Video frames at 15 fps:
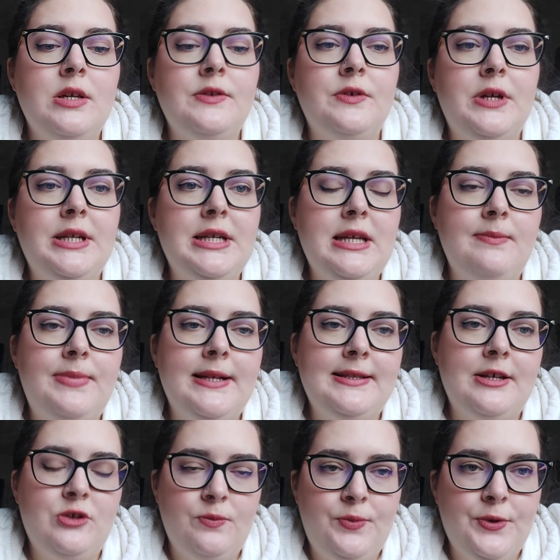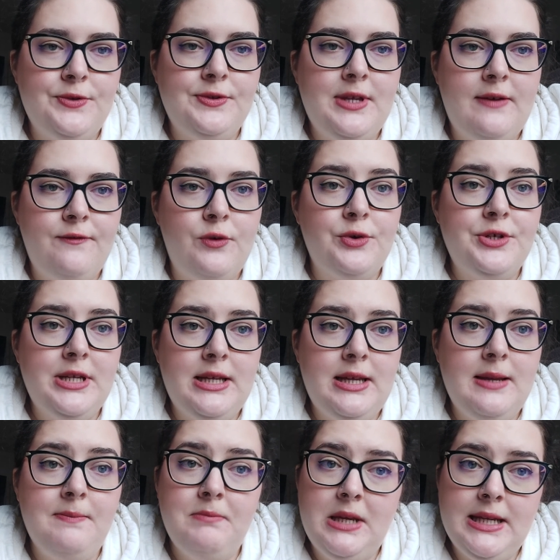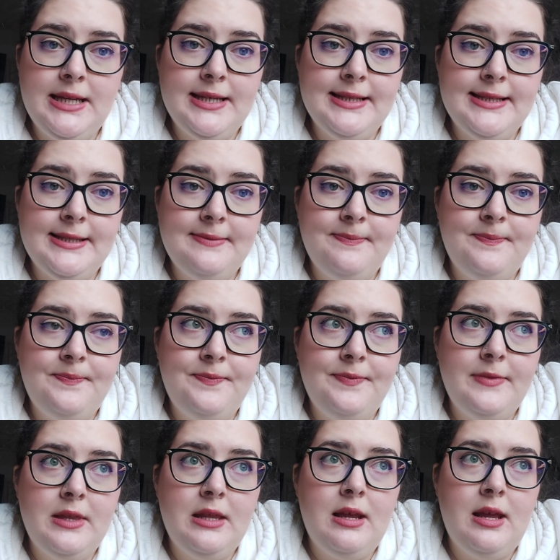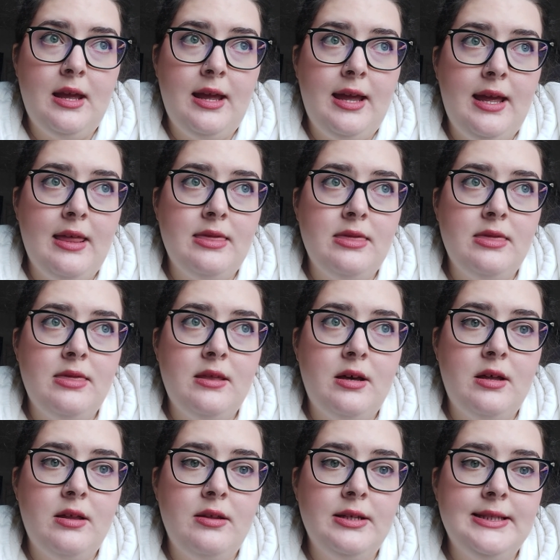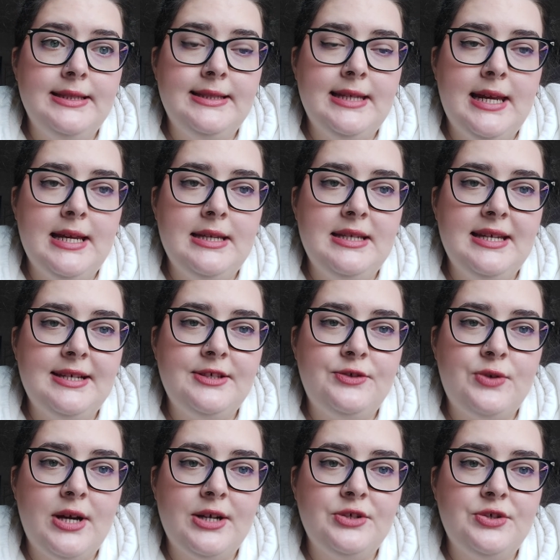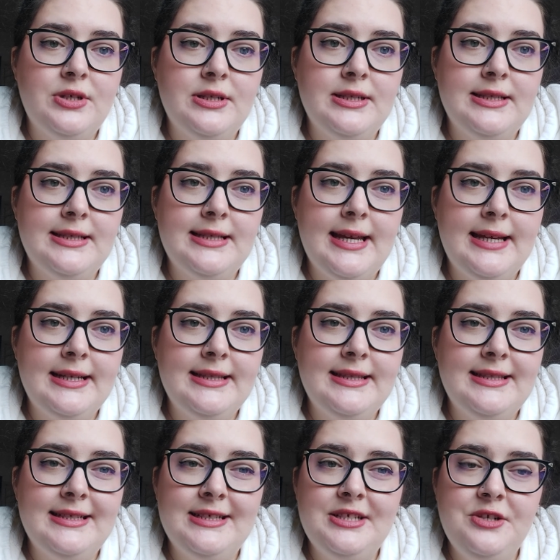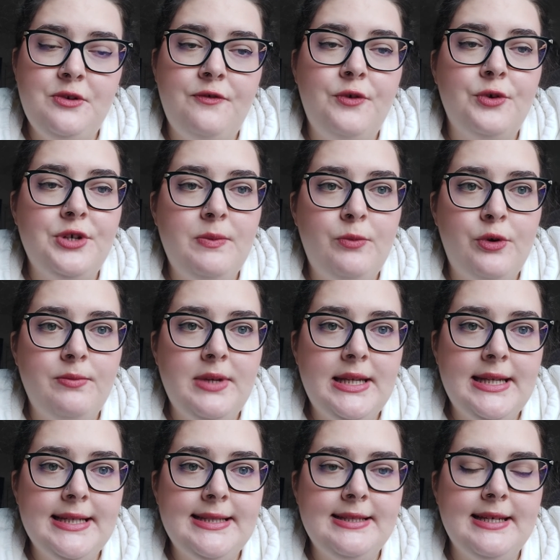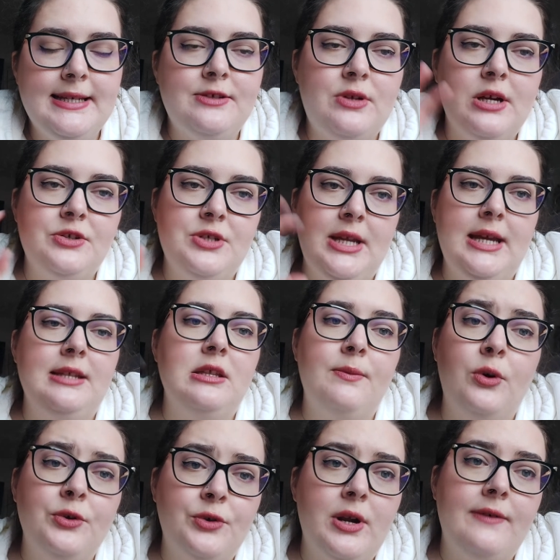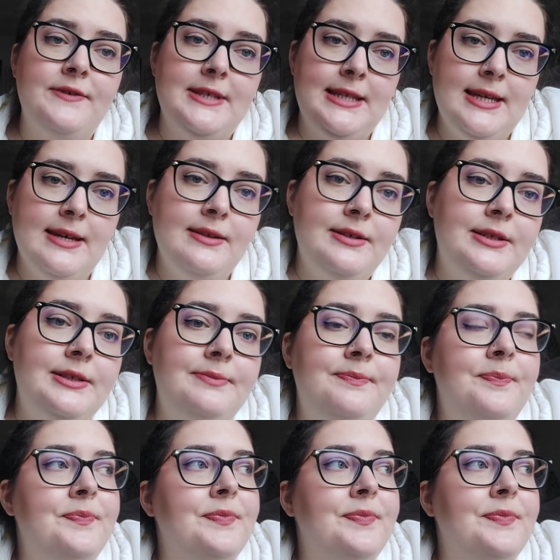So yeah, the implants are supposed to take 40 minutes, and then the extraction, it's like 30 to 40 more minutes, the extraction and the bone graft together.